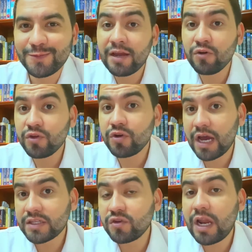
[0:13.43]
In
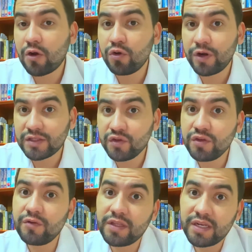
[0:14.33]
other cases, the
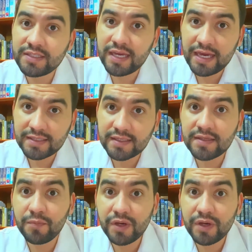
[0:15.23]
color of our stool